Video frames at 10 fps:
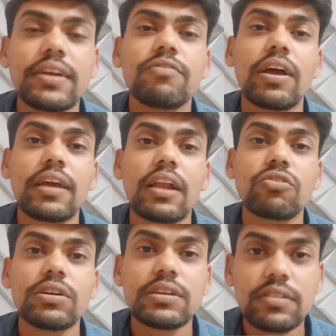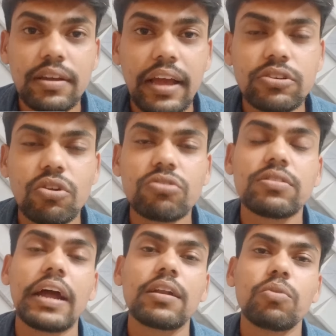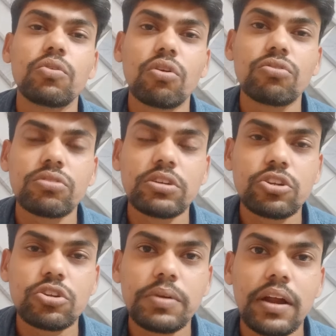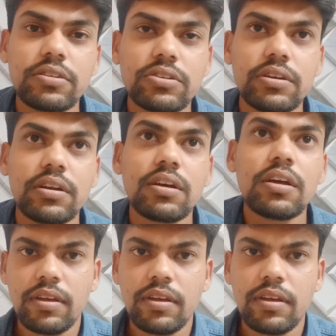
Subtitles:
while calculating the cash loss, that amount also needs to be adjusted.